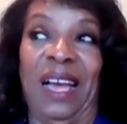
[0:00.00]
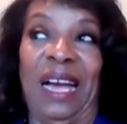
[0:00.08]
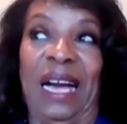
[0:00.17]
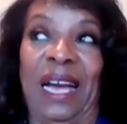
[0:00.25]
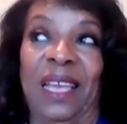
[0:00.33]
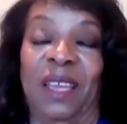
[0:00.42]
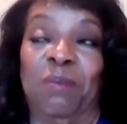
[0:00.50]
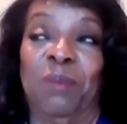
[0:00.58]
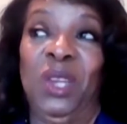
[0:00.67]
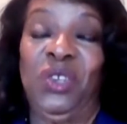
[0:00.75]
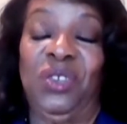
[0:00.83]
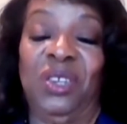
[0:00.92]
I had
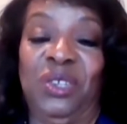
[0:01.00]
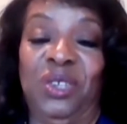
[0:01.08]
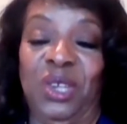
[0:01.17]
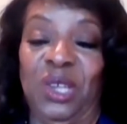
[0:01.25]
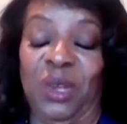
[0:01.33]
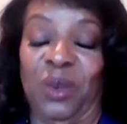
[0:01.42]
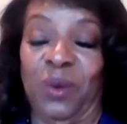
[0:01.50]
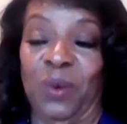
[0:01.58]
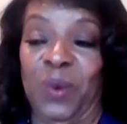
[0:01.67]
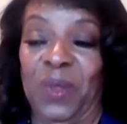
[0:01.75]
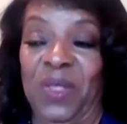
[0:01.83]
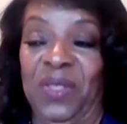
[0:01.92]
mentioned to
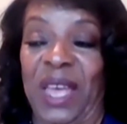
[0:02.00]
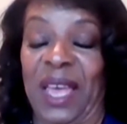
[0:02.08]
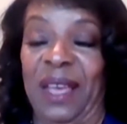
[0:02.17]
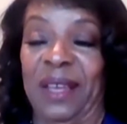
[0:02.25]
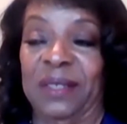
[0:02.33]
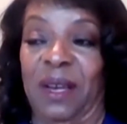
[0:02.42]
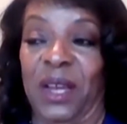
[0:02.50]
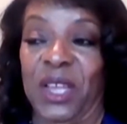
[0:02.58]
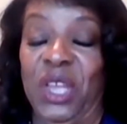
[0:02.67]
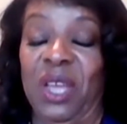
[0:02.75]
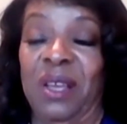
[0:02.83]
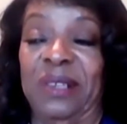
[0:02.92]
you
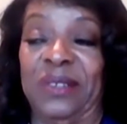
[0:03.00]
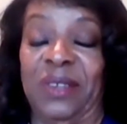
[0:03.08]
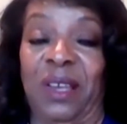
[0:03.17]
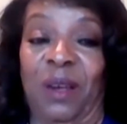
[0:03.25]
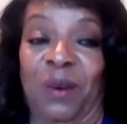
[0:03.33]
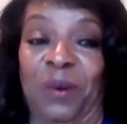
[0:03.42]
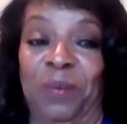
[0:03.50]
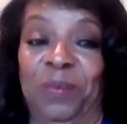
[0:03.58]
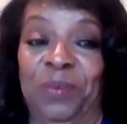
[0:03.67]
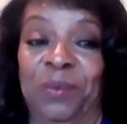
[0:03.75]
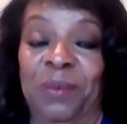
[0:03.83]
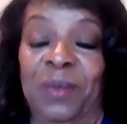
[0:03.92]
that years ago,
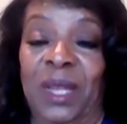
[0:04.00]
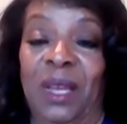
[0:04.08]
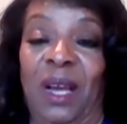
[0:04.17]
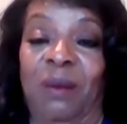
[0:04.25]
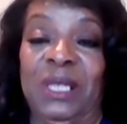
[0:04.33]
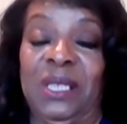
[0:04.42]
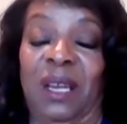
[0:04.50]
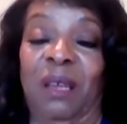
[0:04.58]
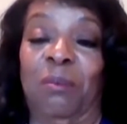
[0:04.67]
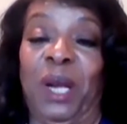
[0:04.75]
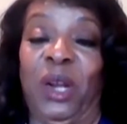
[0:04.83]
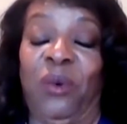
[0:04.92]
I was
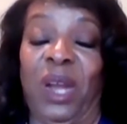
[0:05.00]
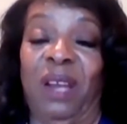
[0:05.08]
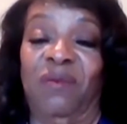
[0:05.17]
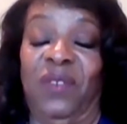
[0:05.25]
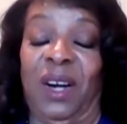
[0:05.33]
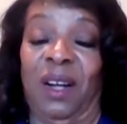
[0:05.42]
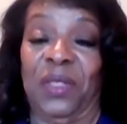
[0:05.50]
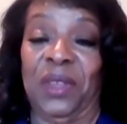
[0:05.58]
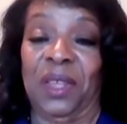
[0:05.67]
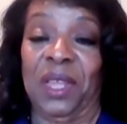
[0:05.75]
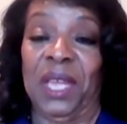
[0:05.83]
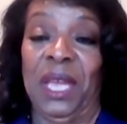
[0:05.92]
telling my
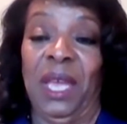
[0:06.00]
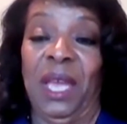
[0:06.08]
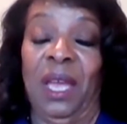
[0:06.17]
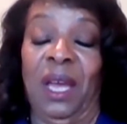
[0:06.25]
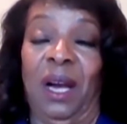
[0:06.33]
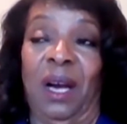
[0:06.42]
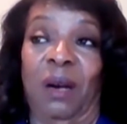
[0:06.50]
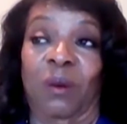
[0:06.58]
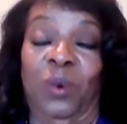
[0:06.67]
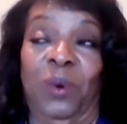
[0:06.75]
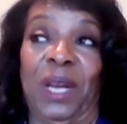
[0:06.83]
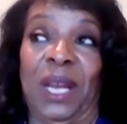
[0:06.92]
grandfather
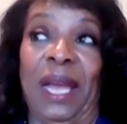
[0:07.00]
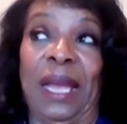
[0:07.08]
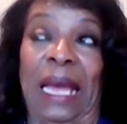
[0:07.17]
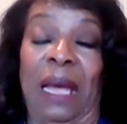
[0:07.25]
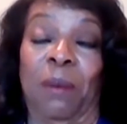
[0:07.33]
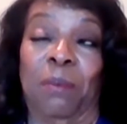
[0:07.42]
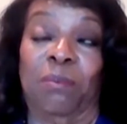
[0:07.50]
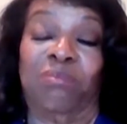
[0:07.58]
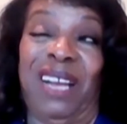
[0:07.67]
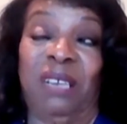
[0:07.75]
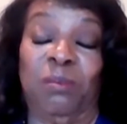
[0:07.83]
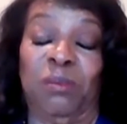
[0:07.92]
when I'm
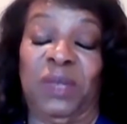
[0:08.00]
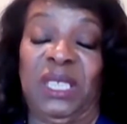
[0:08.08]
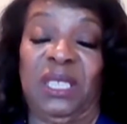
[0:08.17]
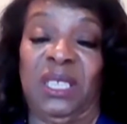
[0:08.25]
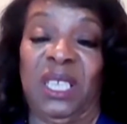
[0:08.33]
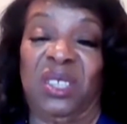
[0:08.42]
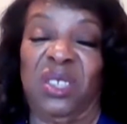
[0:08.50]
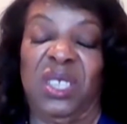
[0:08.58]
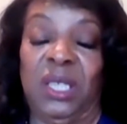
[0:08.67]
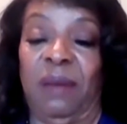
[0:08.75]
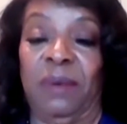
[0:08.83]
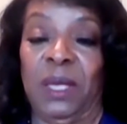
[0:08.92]
probably 6 or
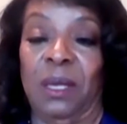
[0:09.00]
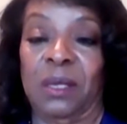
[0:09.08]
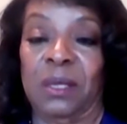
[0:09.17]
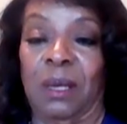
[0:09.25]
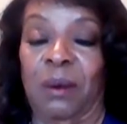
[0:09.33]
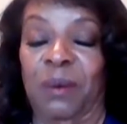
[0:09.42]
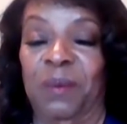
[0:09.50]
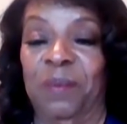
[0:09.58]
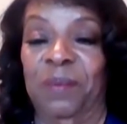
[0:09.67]
7 years old,